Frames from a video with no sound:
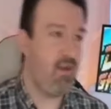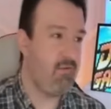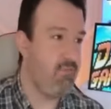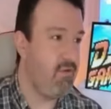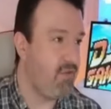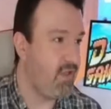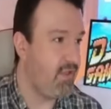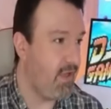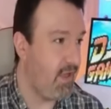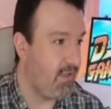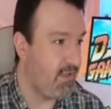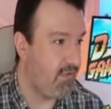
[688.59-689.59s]

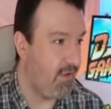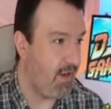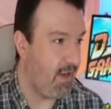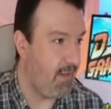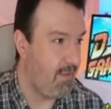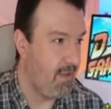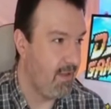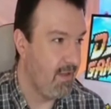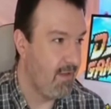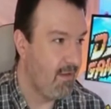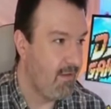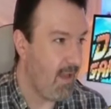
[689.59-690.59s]
contributions on the stream.
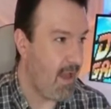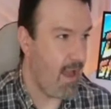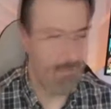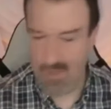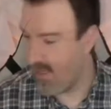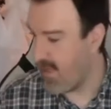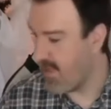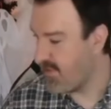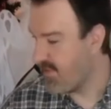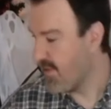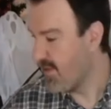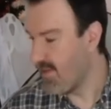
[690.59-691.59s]
That
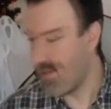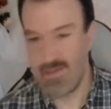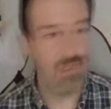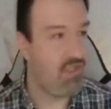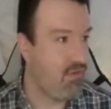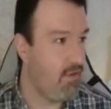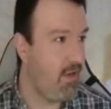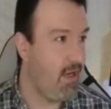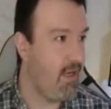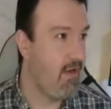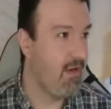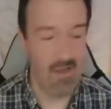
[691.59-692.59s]
means that the
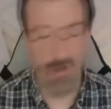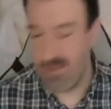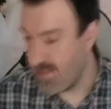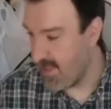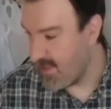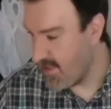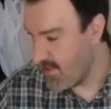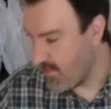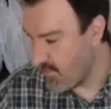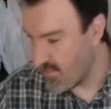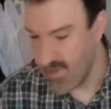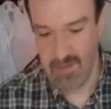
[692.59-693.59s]
streak
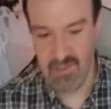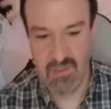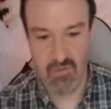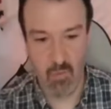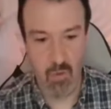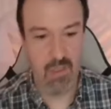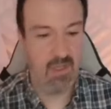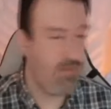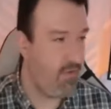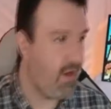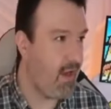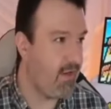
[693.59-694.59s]
continues to
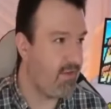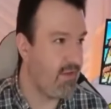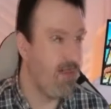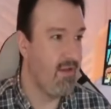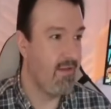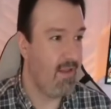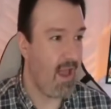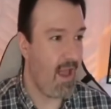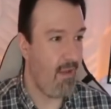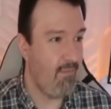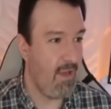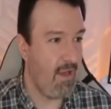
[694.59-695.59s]
26.
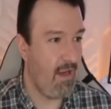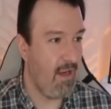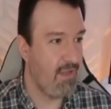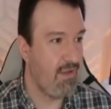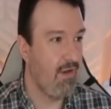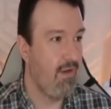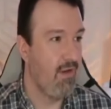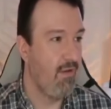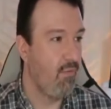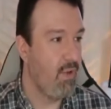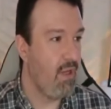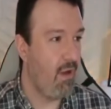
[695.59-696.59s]
That means
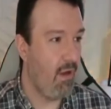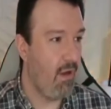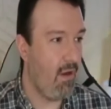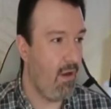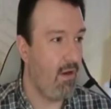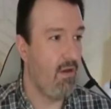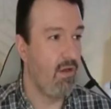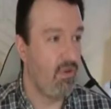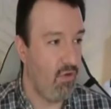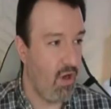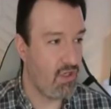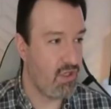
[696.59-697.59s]
we are
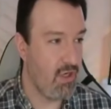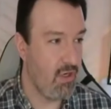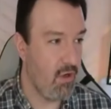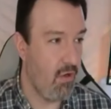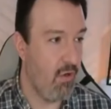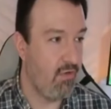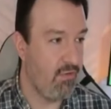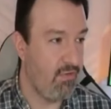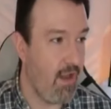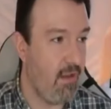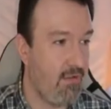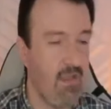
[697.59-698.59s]
crushing goals,
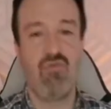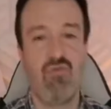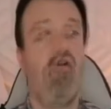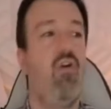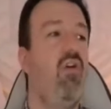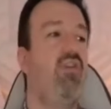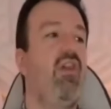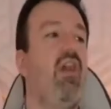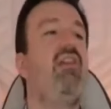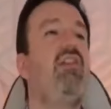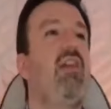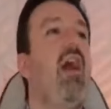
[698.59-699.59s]
felting trolls,
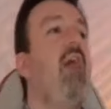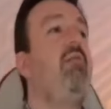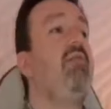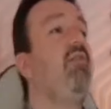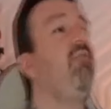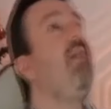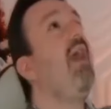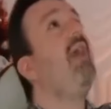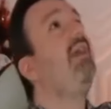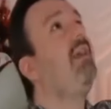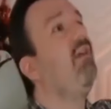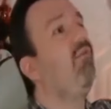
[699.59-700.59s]
and it's time to
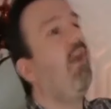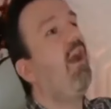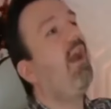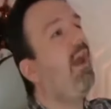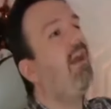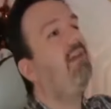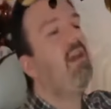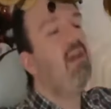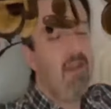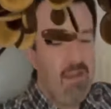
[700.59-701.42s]
make it rain.